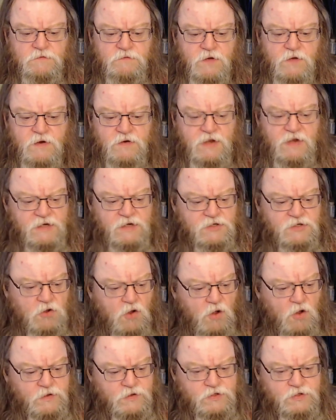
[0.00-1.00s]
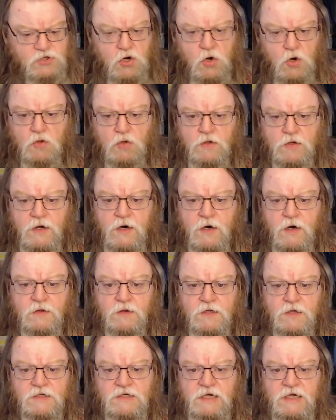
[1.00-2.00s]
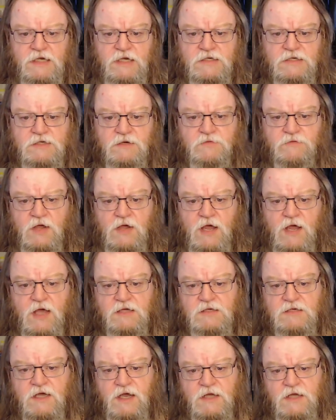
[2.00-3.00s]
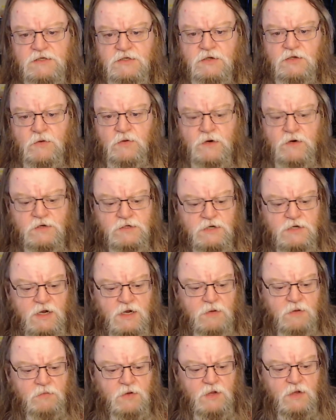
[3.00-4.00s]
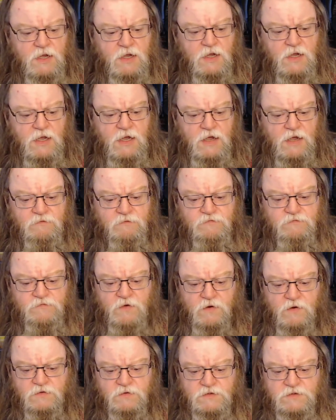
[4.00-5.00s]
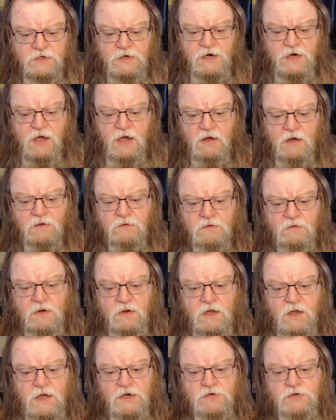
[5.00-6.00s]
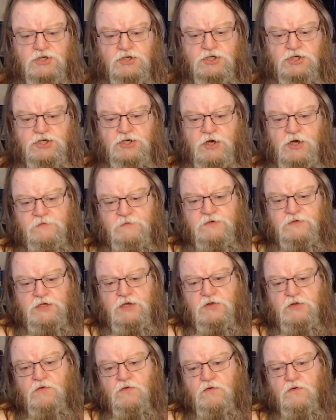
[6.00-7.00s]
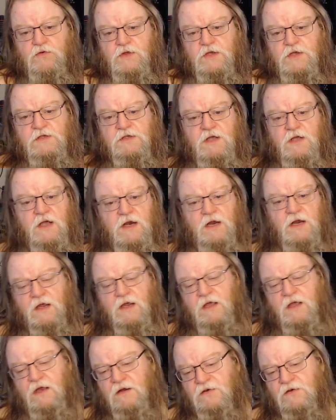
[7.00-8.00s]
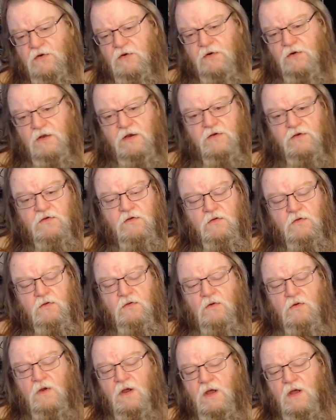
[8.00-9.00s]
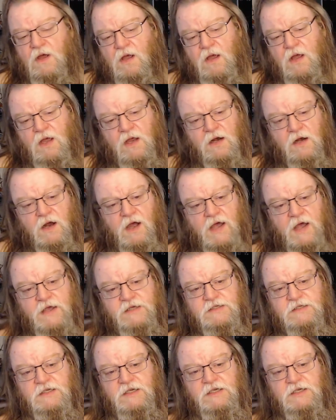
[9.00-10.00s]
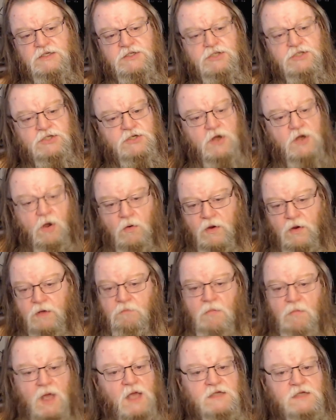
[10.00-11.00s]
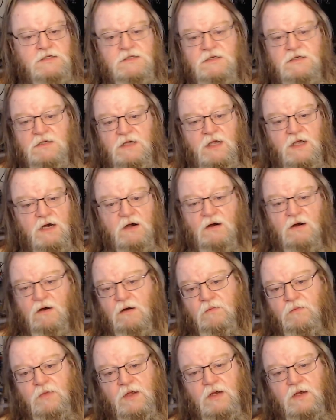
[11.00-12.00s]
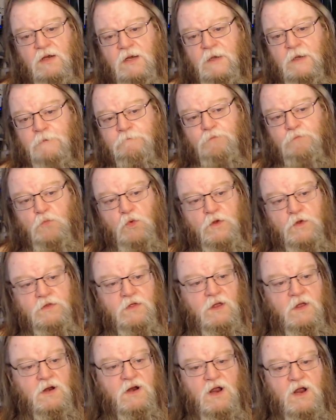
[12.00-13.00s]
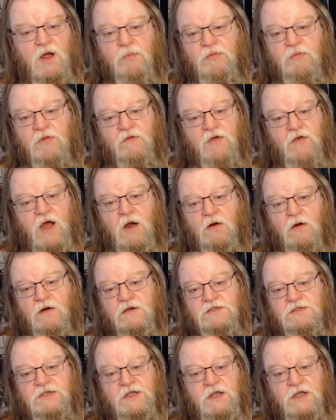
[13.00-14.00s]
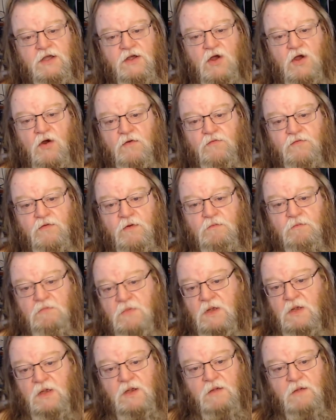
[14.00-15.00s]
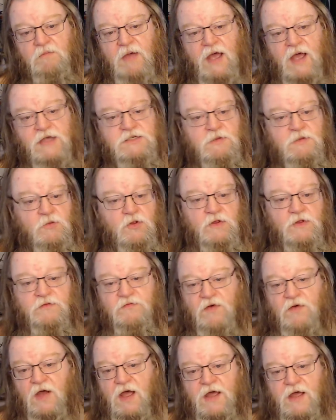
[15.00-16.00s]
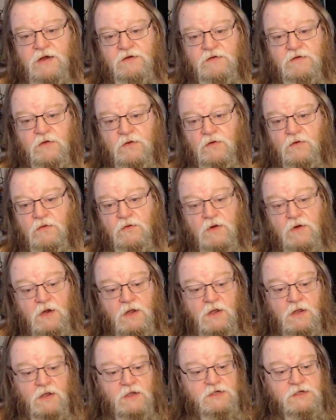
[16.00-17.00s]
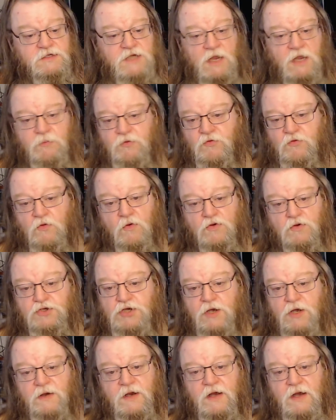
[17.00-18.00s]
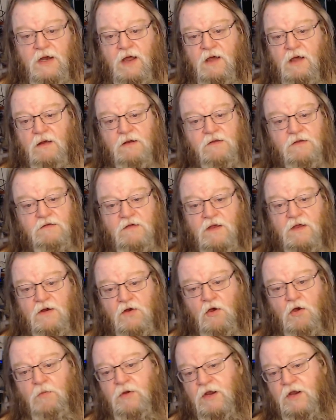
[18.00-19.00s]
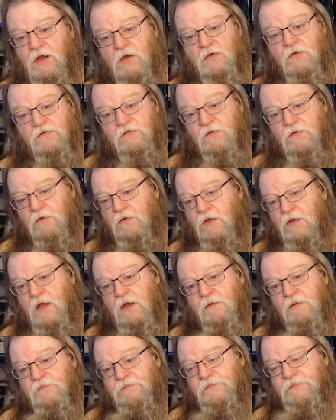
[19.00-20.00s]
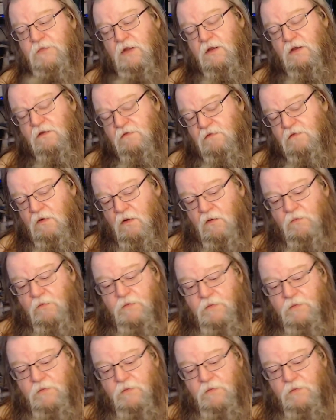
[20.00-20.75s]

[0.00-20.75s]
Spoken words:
takes all this cold air that's east of the Cascades in the wintertime and funnels it down and shoves it through this, and it can turn into an icy, snowy mess in a heartbeat. Within a couple of hours, it can go from passable and fine to State Patrol shutting it down and saying nobody goes through yet. So